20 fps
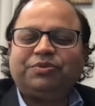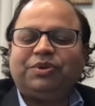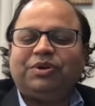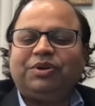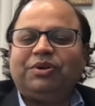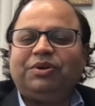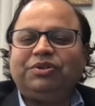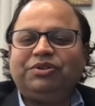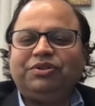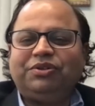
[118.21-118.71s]

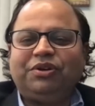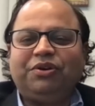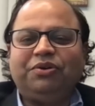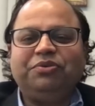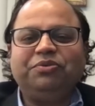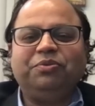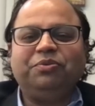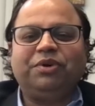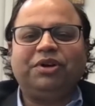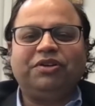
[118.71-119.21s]
uh, you
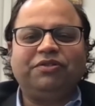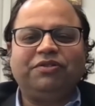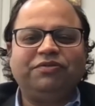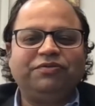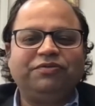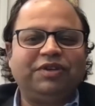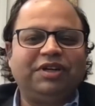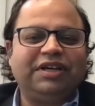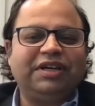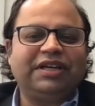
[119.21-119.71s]
know, one of
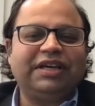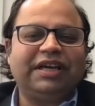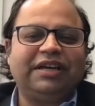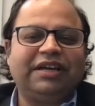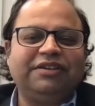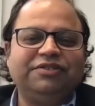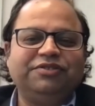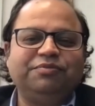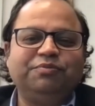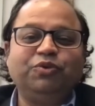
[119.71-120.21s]
uh,
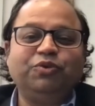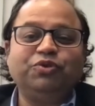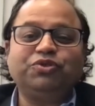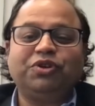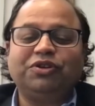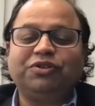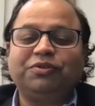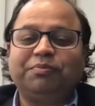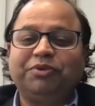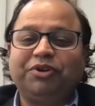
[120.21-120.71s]
Canada's most
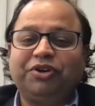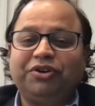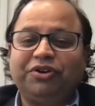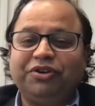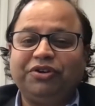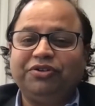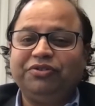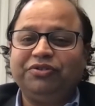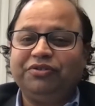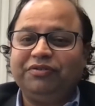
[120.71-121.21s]

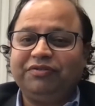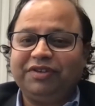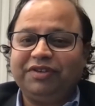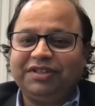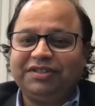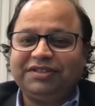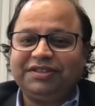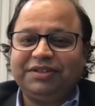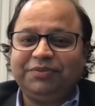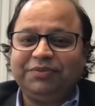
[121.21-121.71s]
entrepreneurial
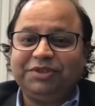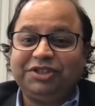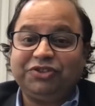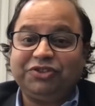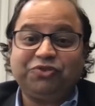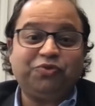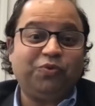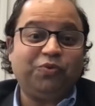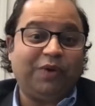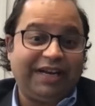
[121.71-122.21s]
university, which is
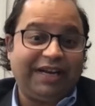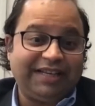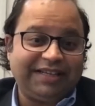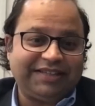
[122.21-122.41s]
quite